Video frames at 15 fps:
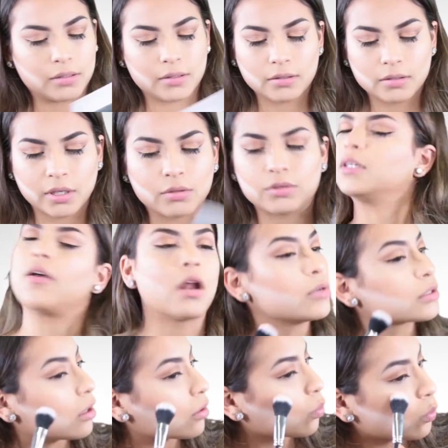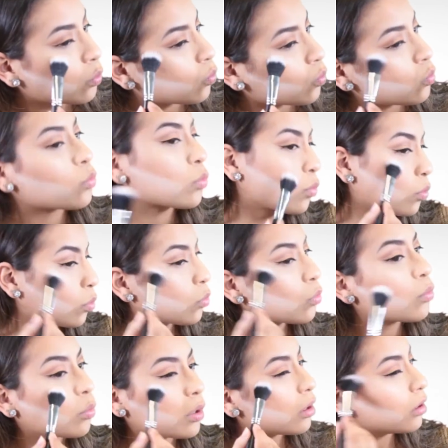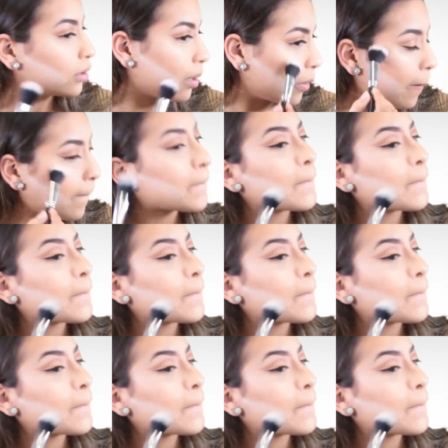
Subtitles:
And now I'm going to be using my Carly Bible